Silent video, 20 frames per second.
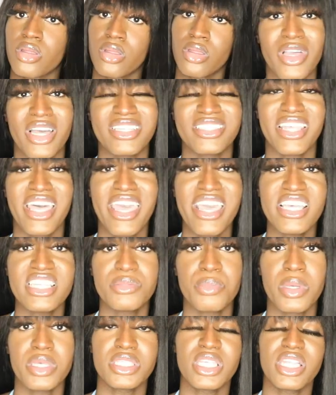you guys that
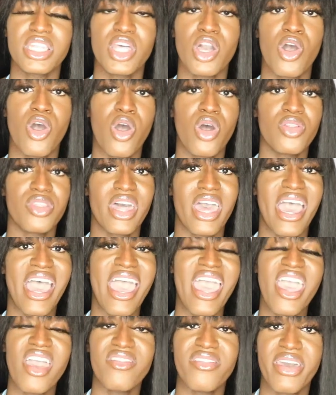is basically all that
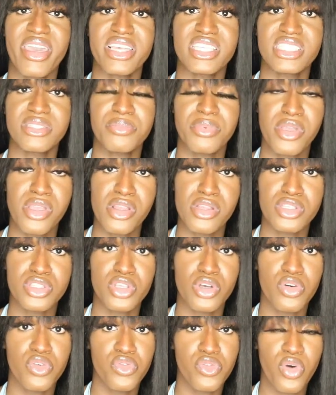i have experienced
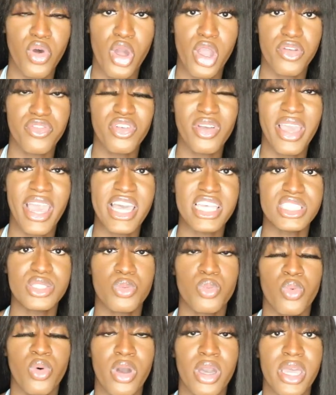so far if you guys
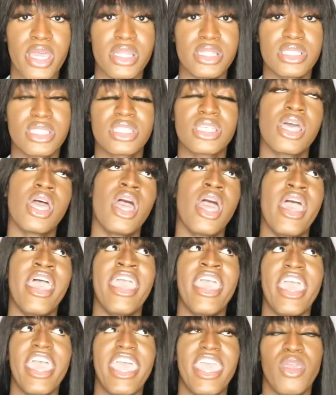want
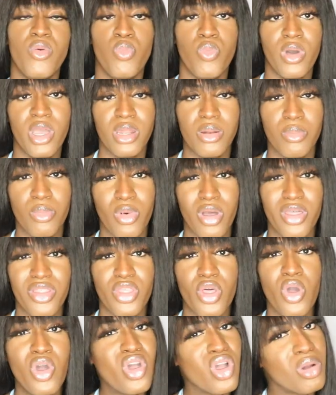a one
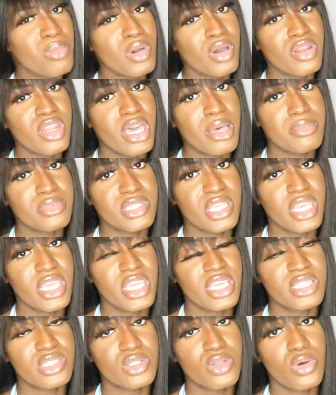month hormone
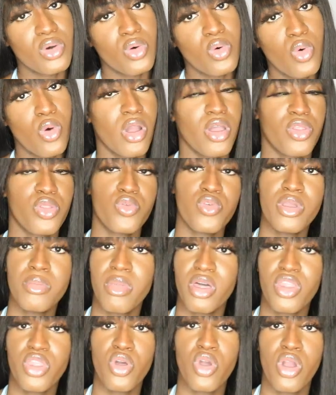update or a three
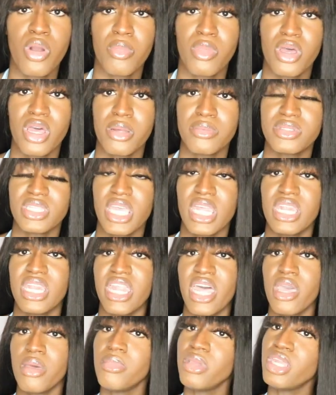month hormone update
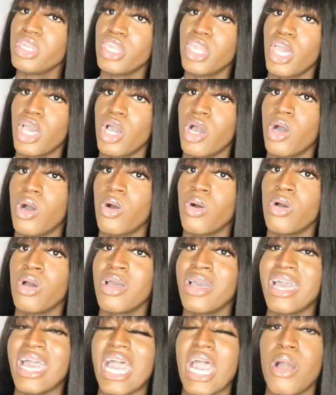let me know
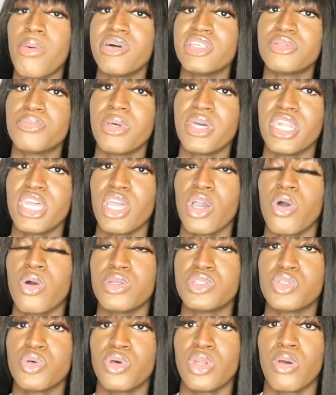i was planning
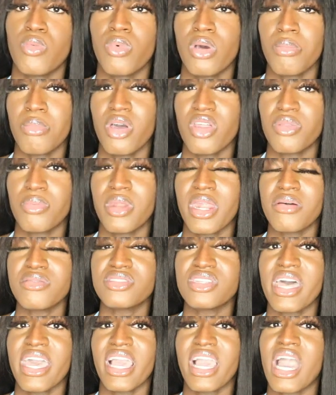on doing a one month but i
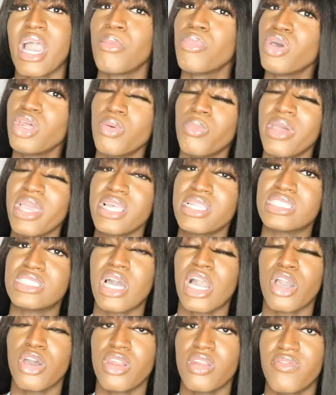was like i'm gonna wait
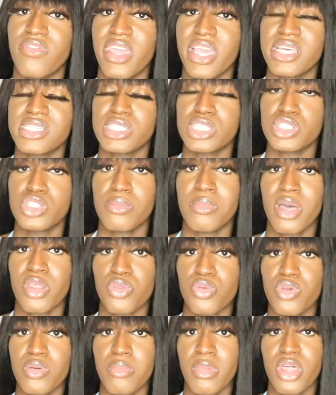until i go to vegas and do my
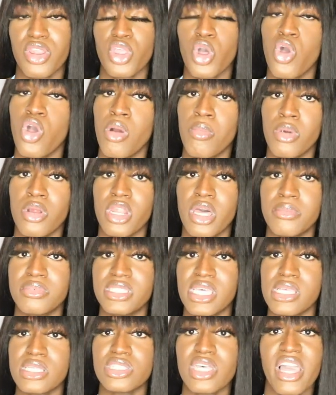three month hormone
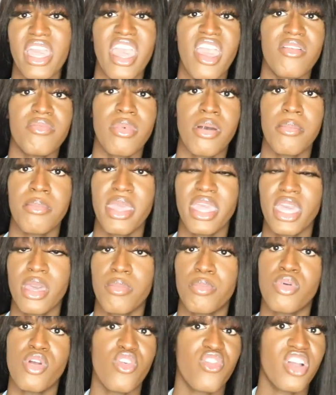update so i can have my
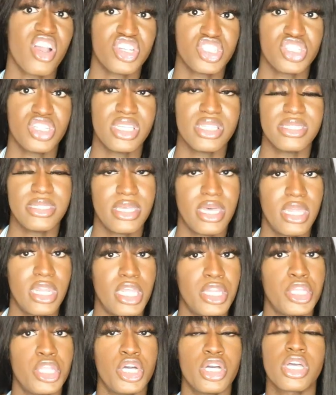makeup professionally done
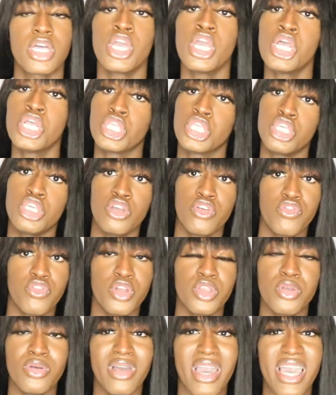and look cute
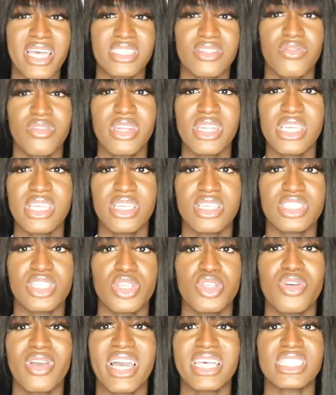for you guys and really
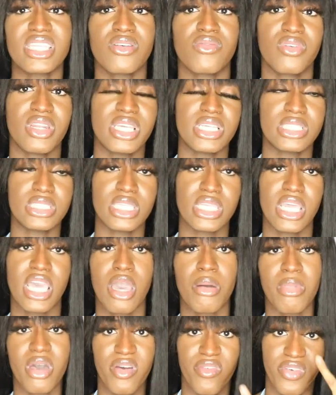so you guys can really see
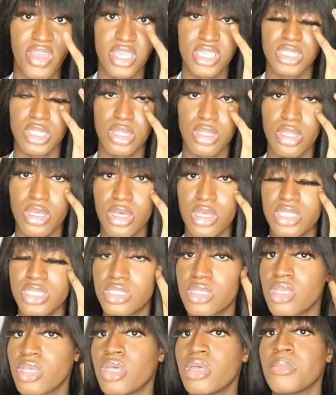how my face
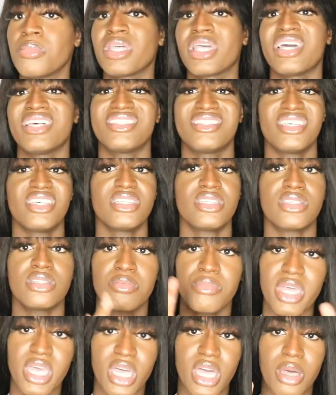looks because
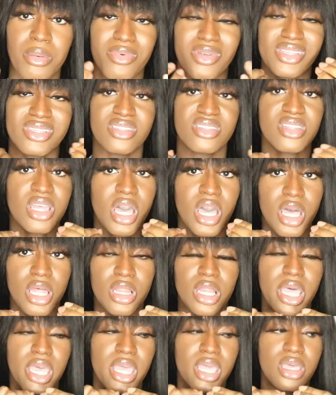this makeup is
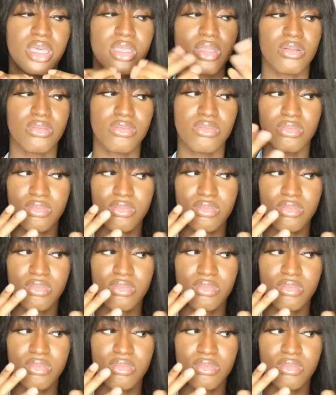not like